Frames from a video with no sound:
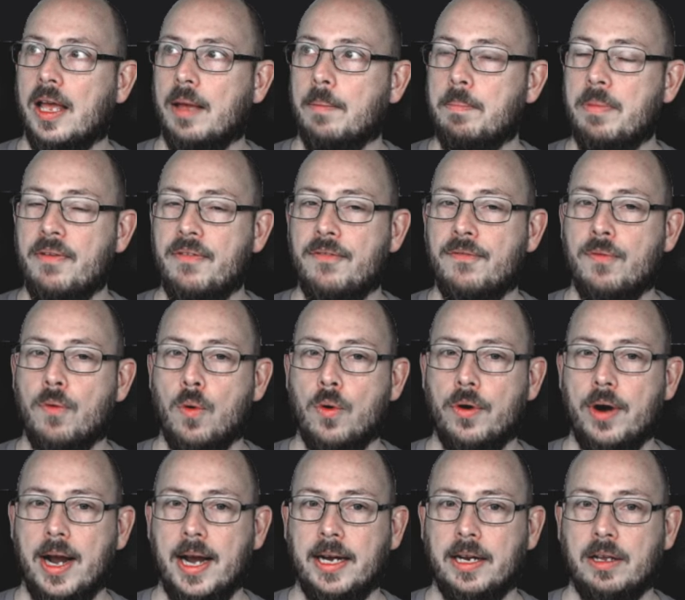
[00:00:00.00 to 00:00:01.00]

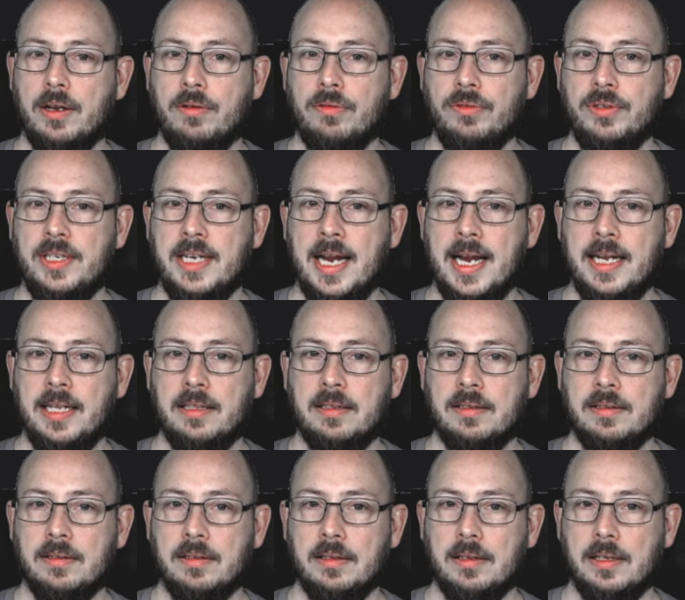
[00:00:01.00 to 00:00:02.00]
before I
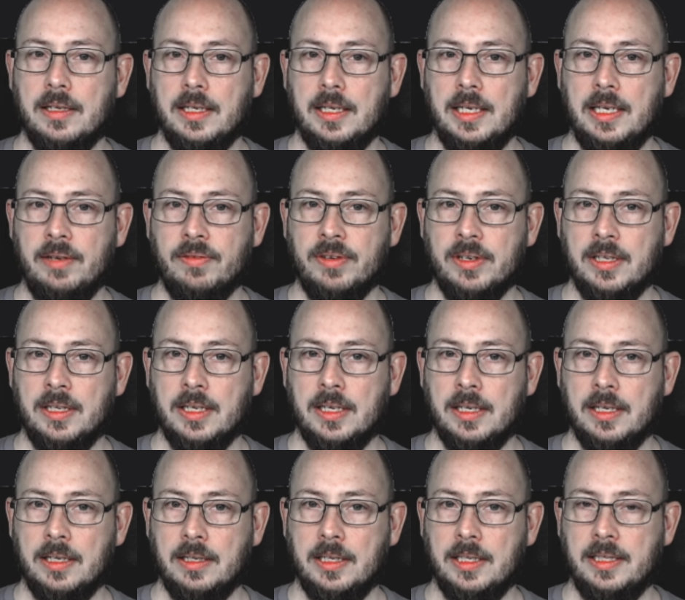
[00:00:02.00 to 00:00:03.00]
create even
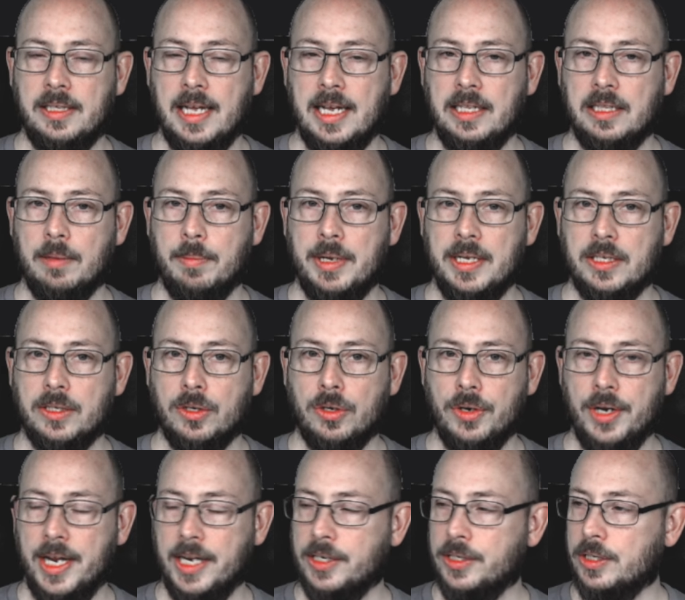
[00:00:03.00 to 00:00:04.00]
the database
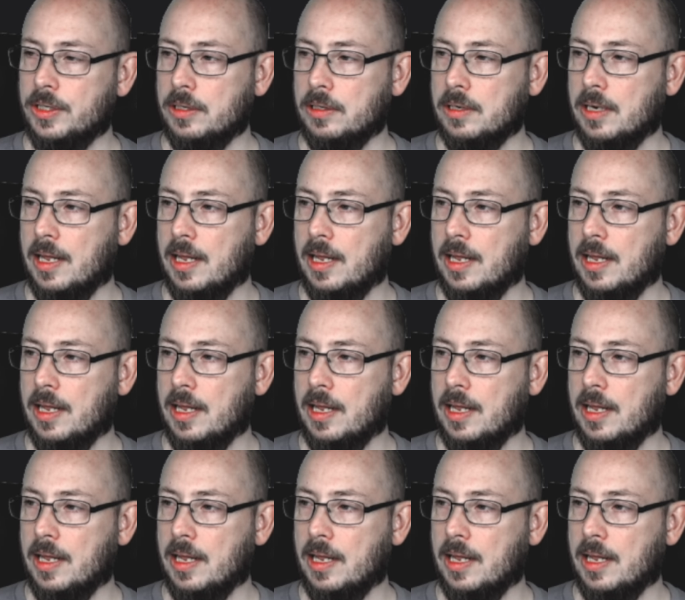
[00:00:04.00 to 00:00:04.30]
connection,